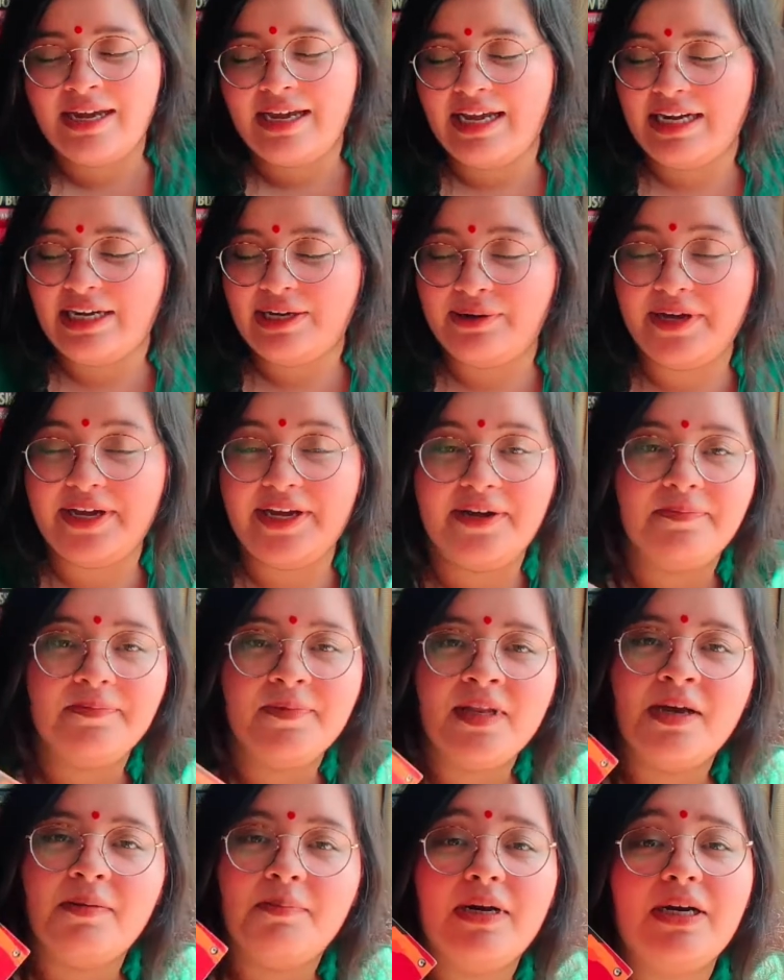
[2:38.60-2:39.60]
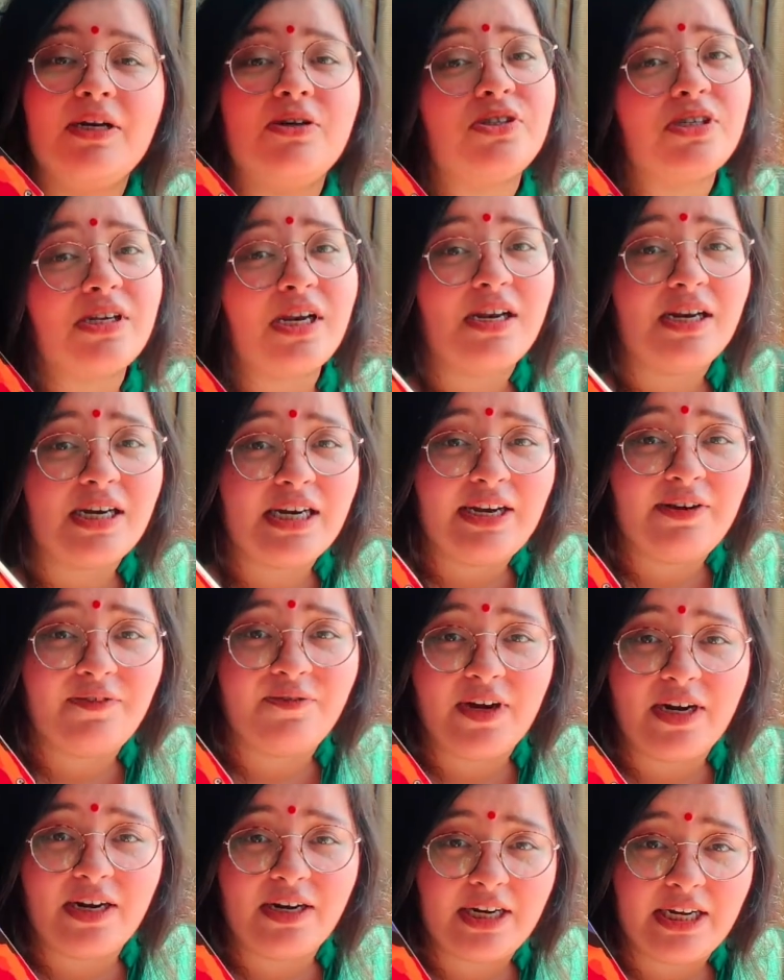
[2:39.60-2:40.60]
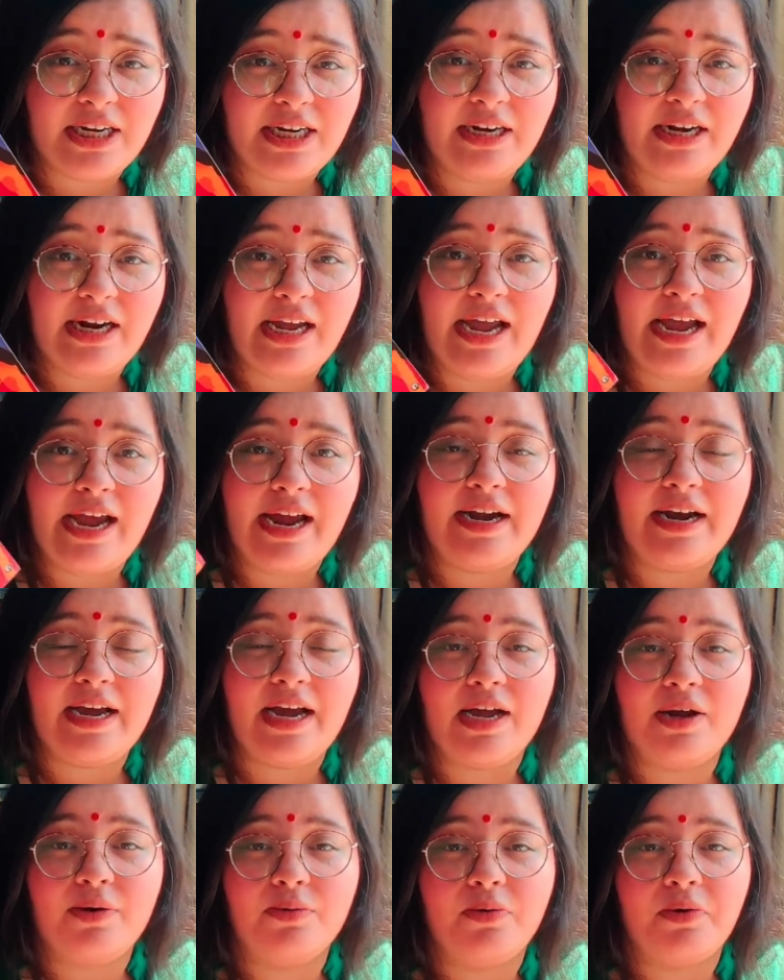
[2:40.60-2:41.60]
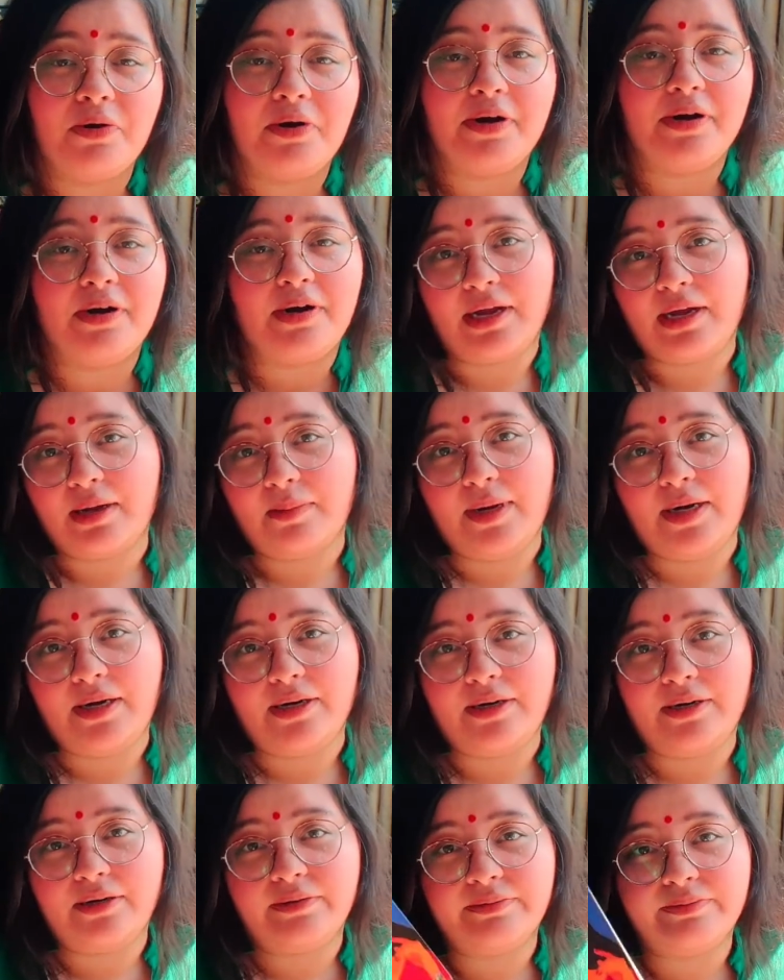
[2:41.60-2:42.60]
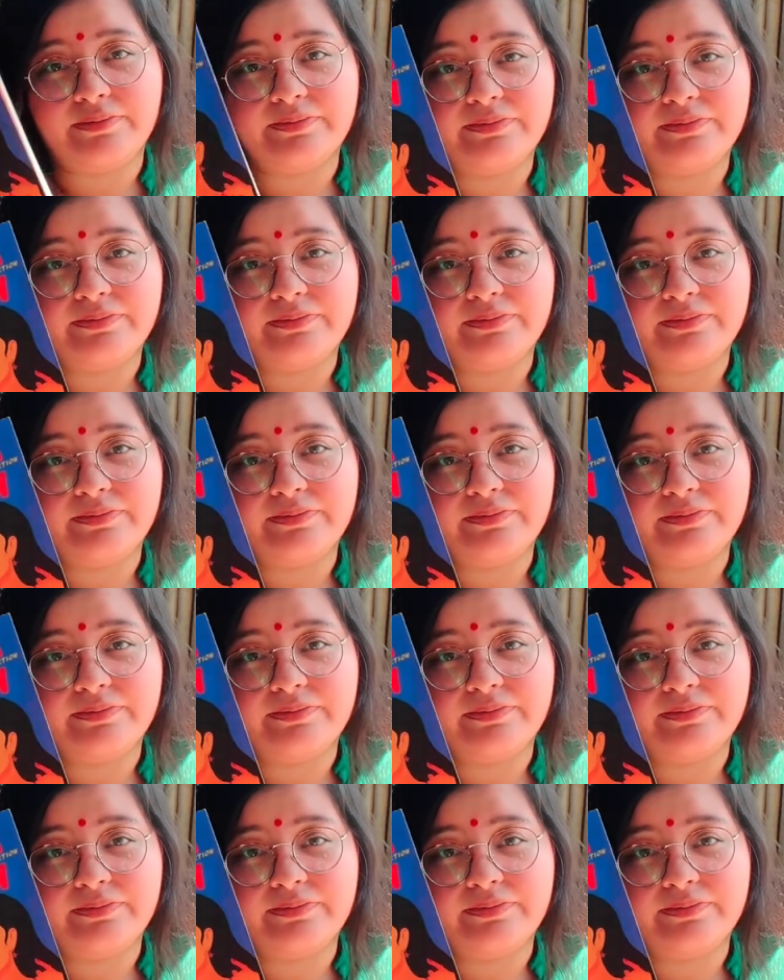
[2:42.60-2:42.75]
anyway, but it was still a really fun read and I would recommend it.